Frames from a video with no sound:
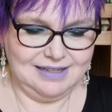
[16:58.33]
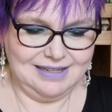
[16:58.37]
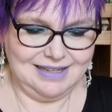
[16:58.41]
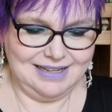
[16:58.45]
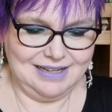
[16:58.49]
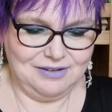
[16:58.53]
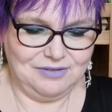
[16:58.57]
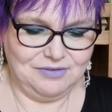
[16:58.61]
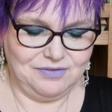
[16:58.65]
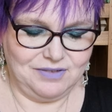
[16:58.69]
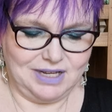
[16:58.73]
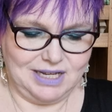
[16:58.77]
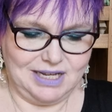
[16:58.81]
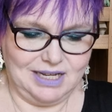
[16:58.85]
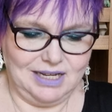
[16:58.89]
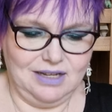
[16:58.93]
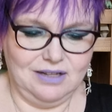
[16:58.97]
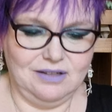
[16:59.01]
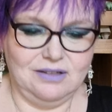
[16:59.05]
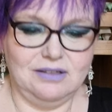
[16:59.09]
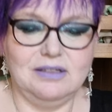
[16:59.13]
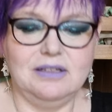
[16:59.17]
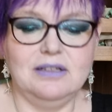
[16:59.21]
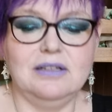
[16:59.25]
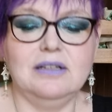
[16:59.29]
and
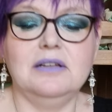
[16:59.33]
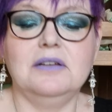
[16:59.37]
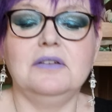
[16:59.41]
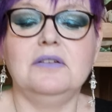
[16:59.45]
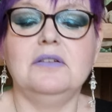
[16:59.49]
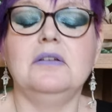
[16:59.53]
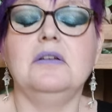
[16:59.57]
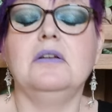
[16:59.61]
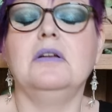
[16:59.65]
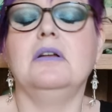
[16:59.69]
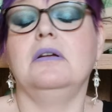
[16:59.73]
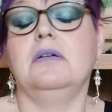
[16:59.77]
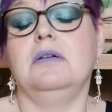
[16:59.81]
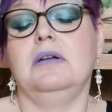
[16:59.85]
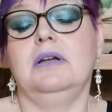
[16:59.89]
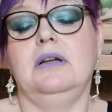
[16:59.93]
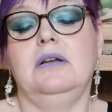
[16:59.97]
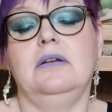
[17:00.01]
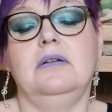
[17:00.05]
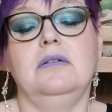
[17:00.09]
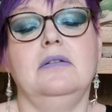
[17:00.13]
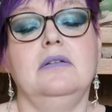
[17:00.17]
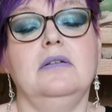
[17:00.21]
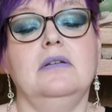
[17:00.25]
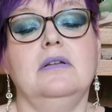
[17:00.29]
vial. Hang
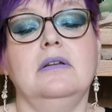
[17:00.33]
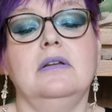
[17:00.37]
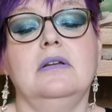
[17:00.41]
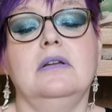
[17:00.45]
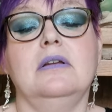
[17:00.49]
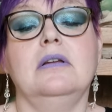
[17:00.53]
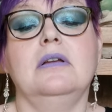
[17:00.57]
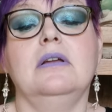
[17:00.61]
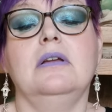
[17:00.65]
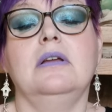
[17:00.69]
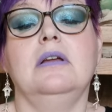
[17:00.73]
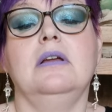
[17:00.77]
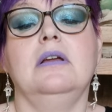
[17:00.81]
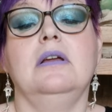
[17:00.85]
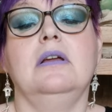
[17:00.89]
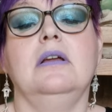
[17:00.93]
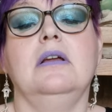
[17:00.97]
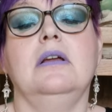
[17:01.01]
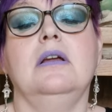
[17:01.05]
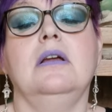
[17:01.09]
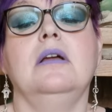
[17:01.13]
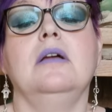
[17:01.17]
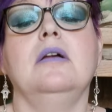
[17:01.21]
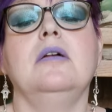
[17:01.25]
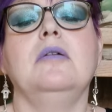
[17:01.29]
on.
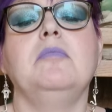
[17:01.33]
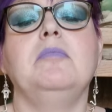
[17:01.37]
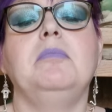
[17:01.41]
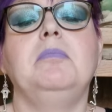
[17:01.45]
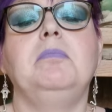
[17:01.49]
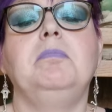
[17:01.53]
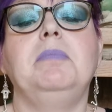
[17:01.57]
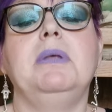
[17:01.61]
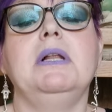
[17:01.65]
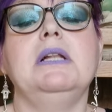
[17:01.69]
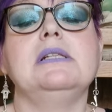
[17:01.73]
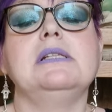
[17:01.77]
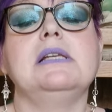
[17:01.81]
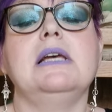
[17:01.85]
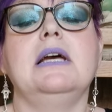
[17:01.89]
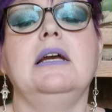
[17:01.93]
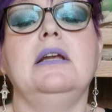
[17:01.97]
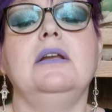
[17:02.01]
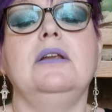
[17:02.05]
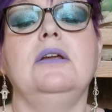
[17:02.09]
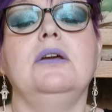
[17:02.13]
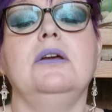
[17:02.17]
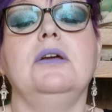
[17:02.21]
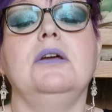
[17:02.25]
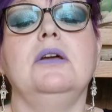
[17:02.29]
Beltane
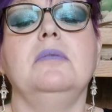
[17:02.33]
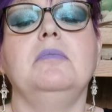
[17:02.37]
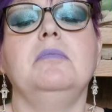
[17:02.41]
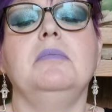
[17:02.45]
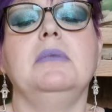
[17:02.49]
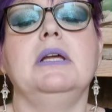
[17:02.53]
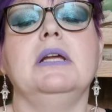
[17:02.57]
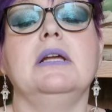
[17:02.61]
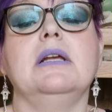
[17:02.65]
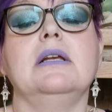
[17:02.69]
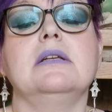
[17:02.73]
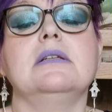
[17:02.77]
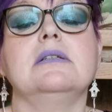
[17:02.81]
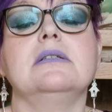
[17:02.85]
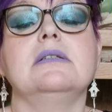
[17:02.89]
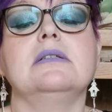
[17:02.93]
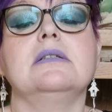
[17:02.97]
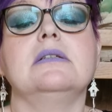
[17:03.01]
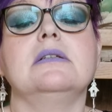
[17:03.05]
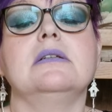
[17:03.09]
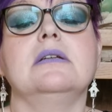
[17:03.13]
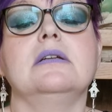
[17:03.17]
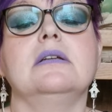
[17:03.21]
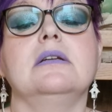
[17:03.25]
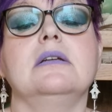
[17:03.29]
herb mix.